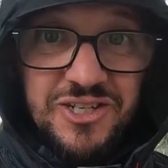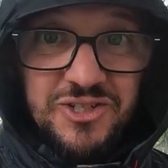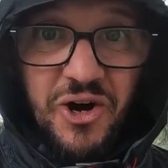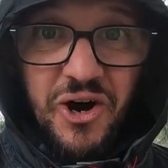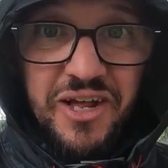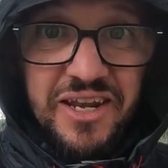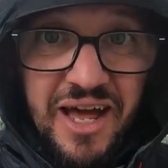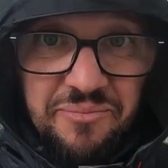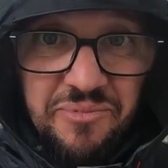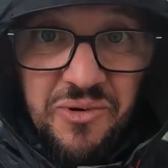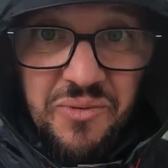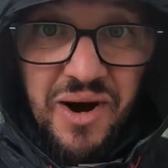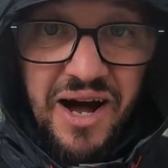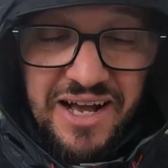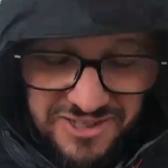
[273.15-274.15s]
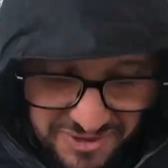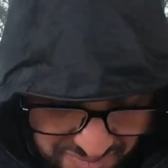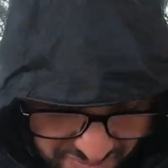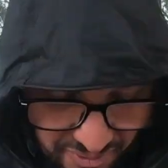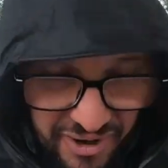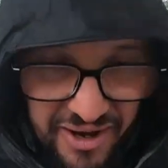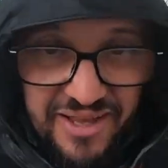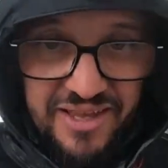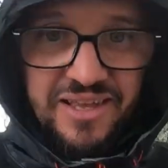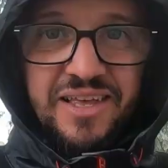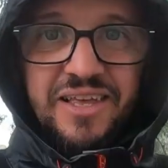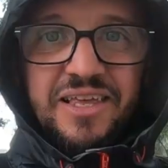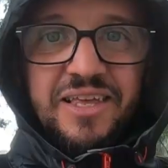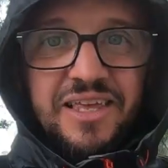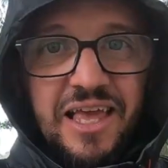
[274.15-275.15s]
tighten up your waist by
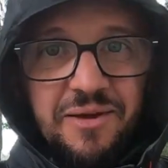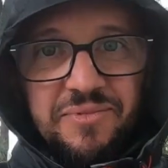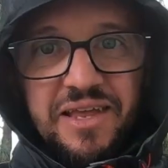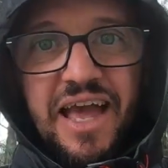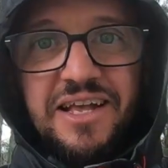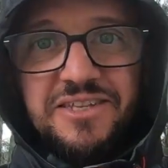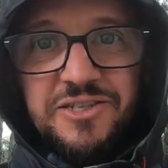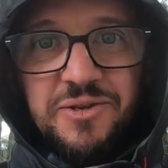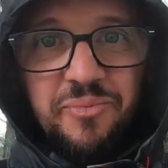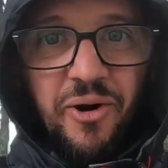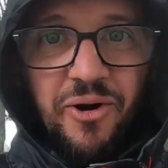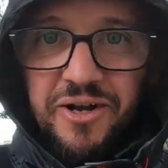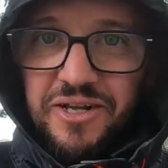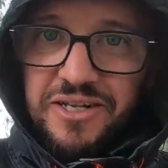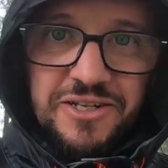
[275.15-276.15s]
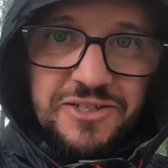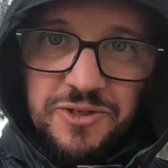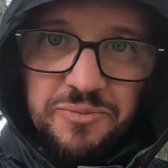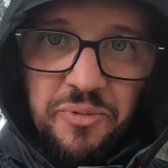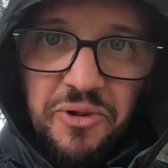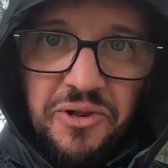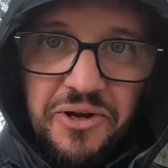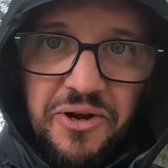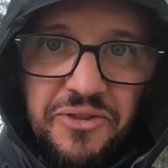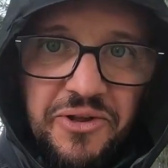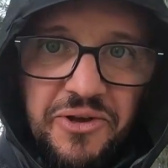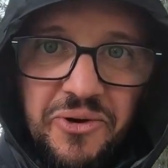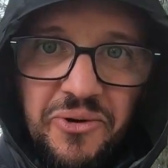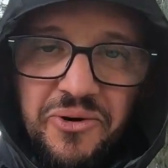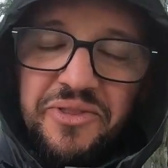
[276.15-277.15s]
keeping your hands in your pocket and just pulling on the
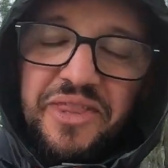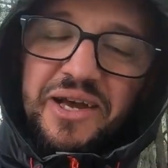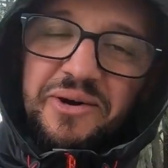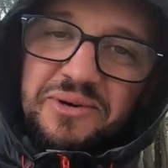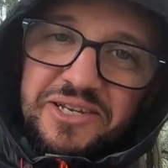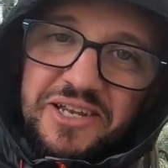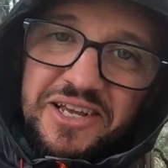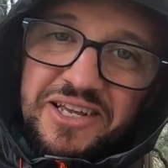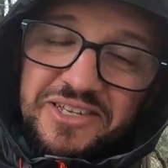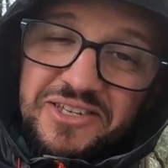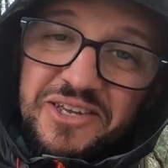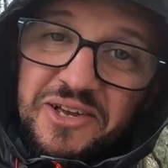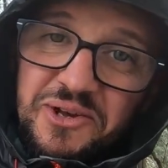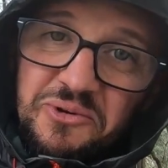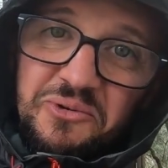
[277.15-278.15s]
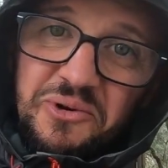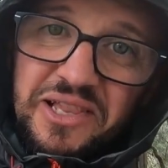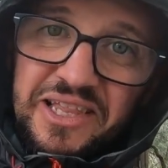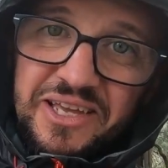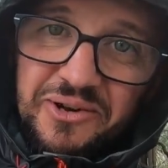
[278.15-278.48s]
cord there, which is really